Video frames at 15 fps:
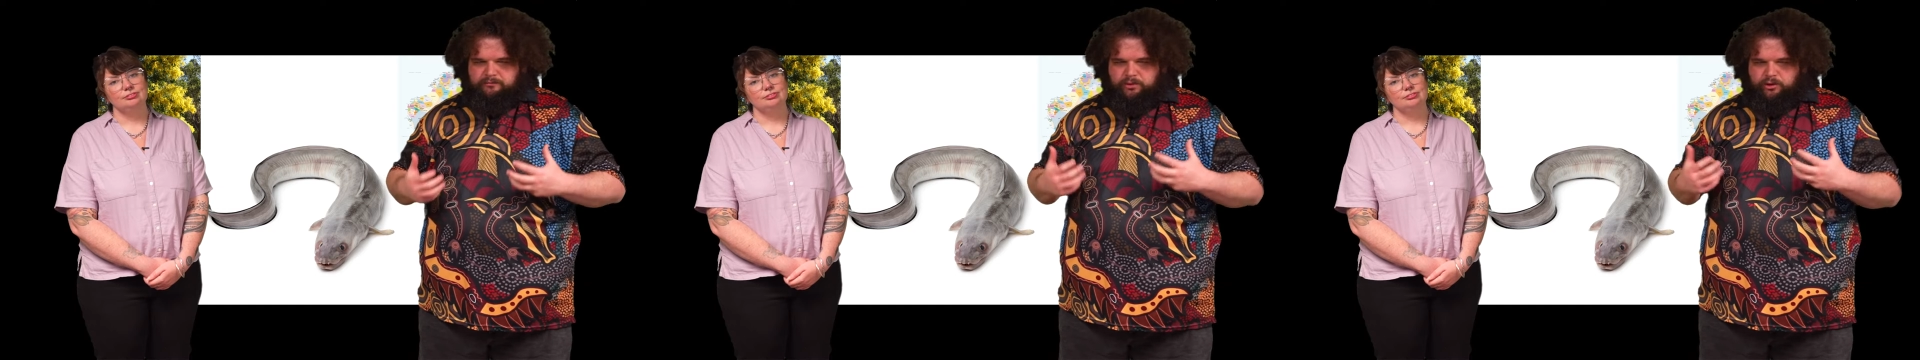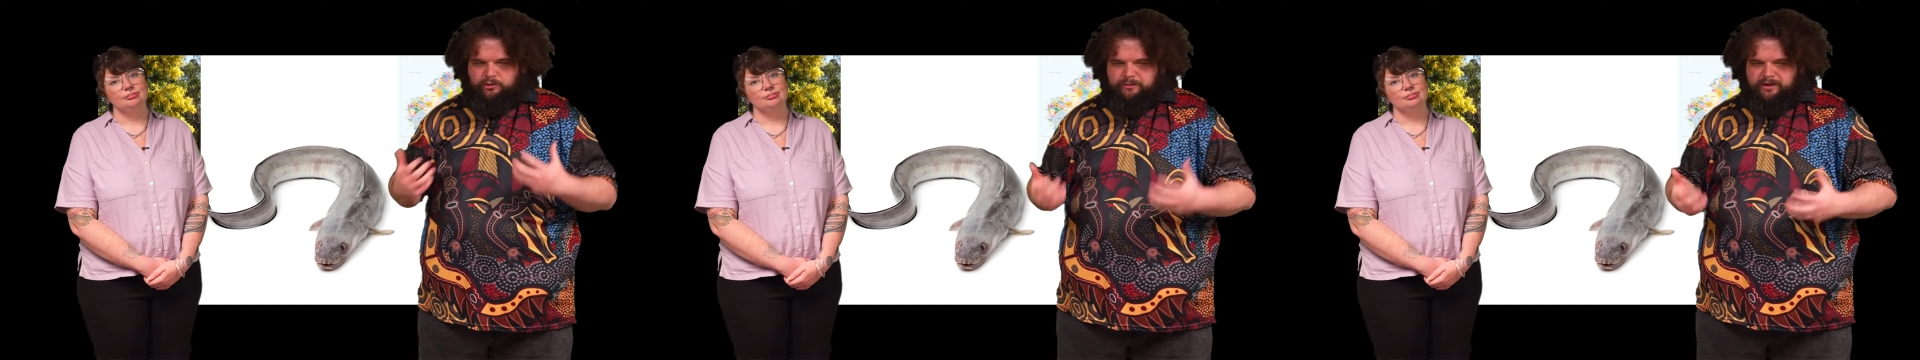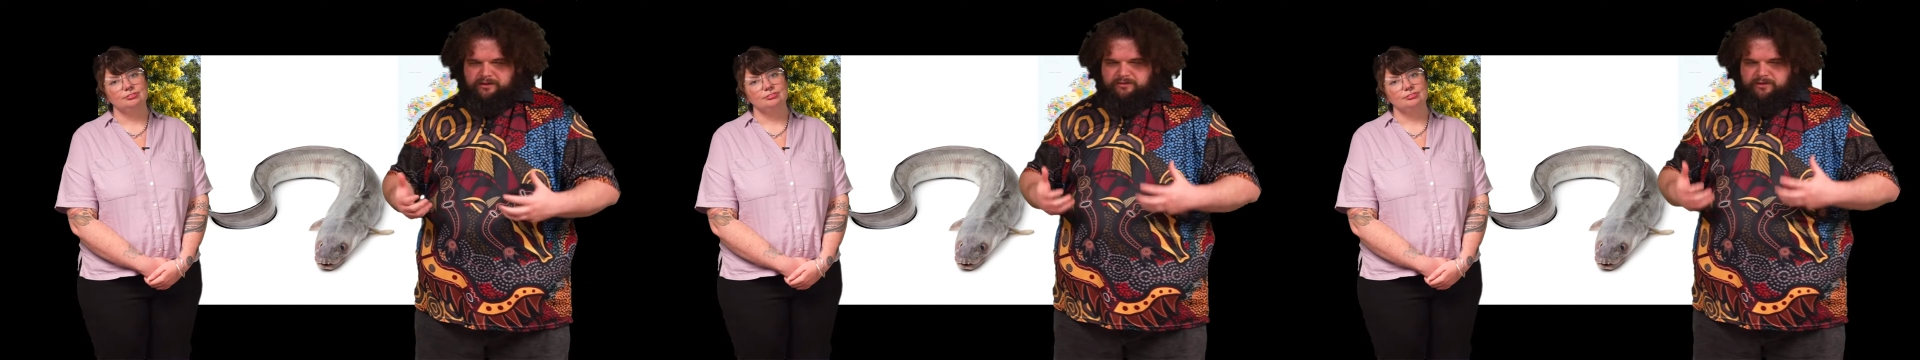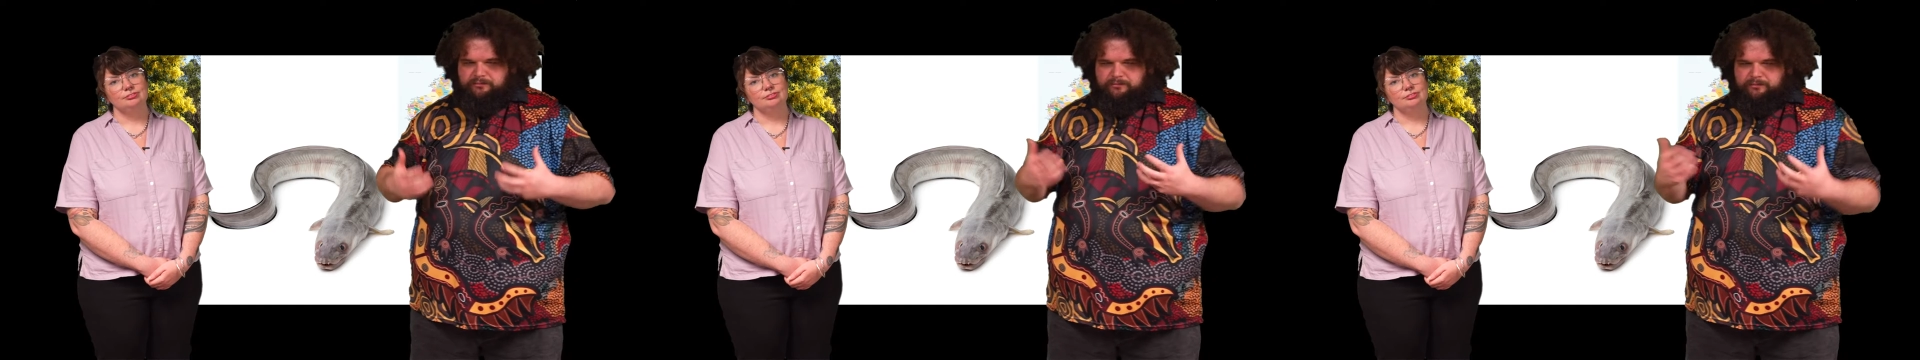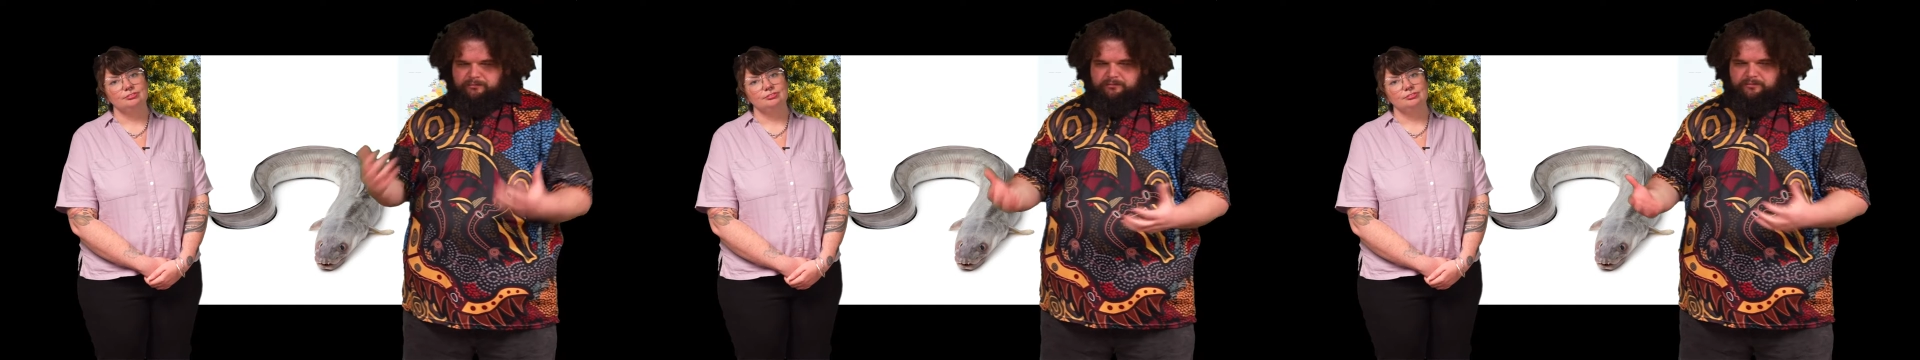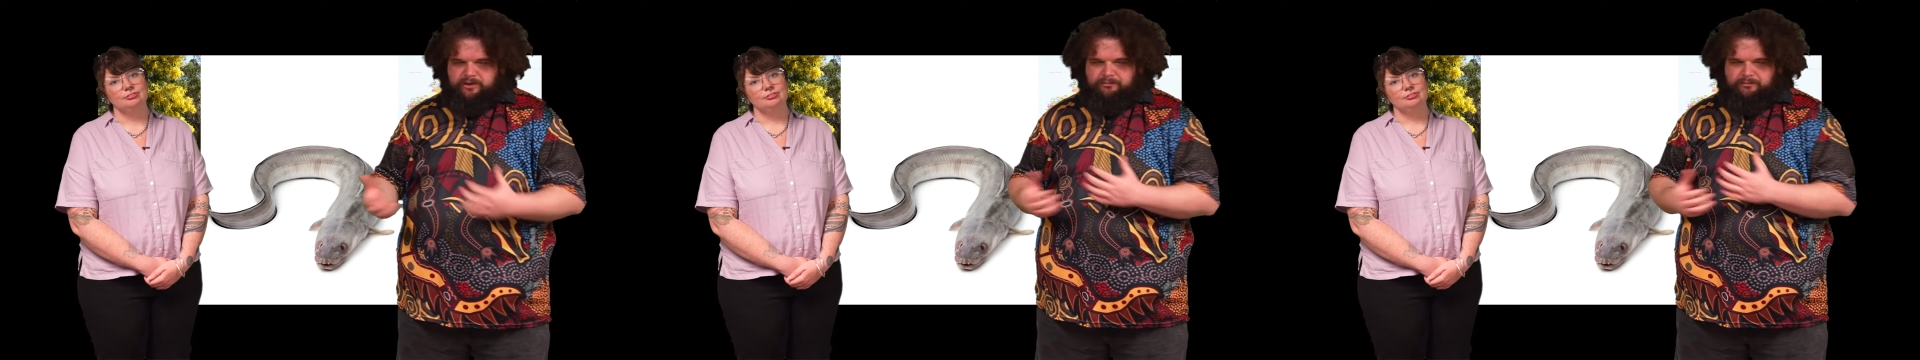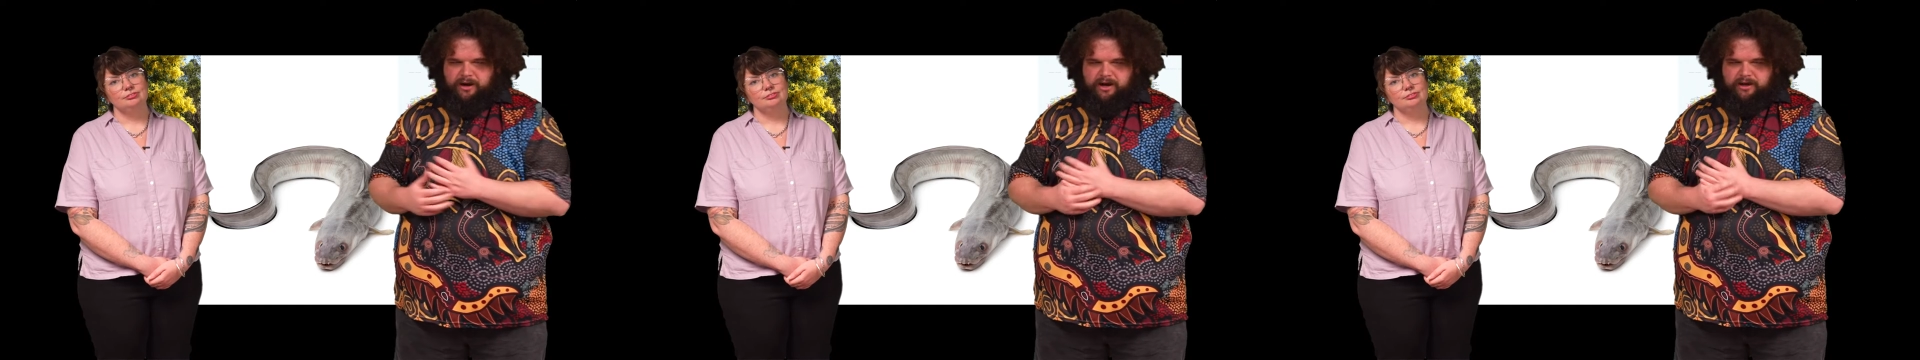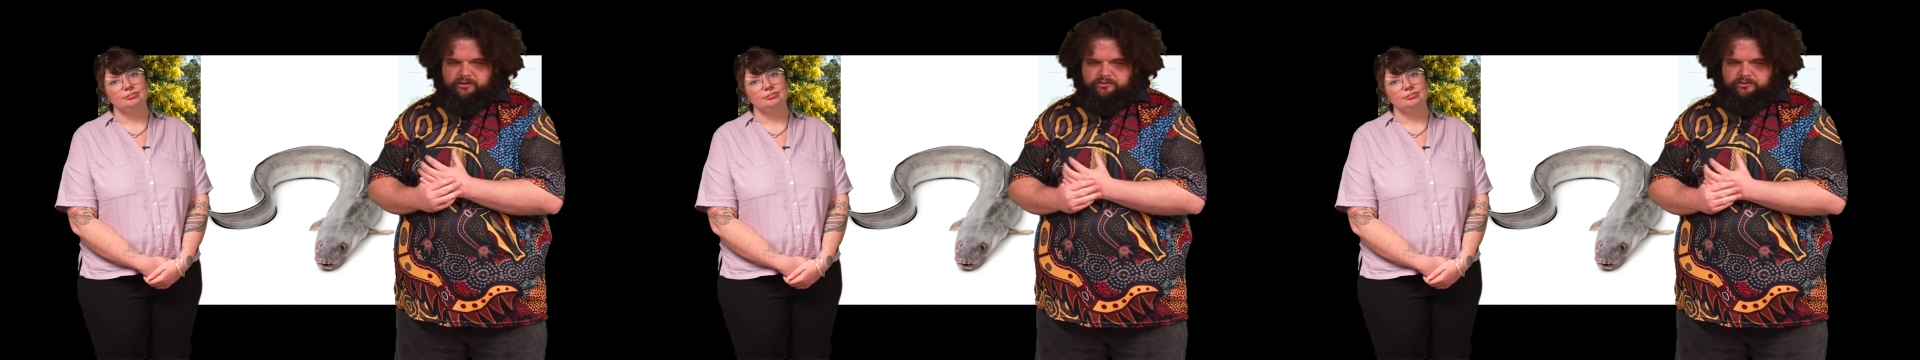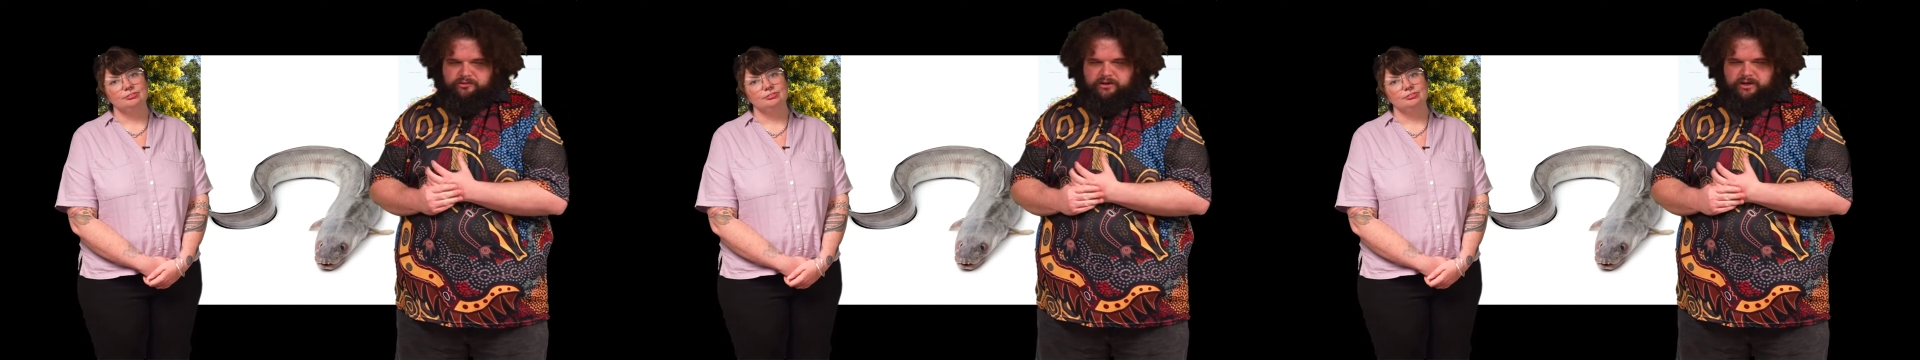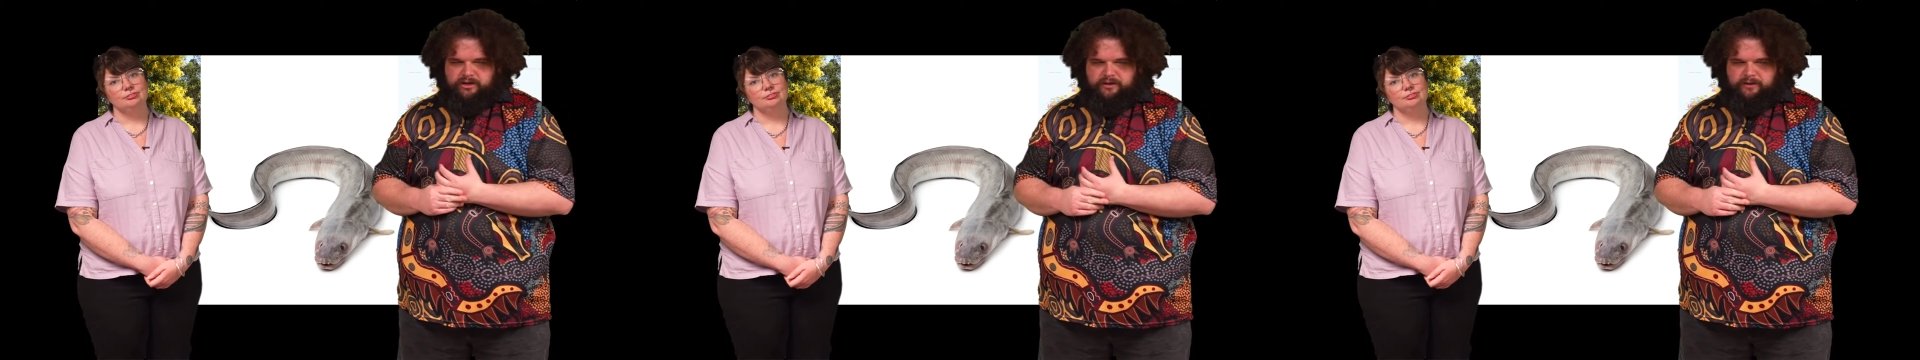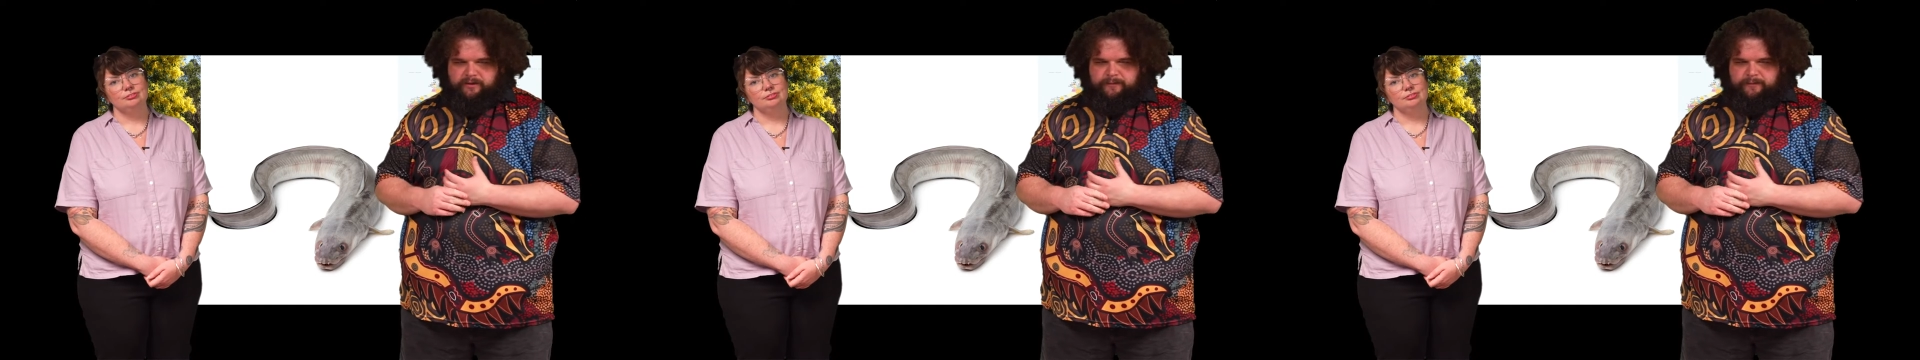Speaker 1: blooming of the, the tree,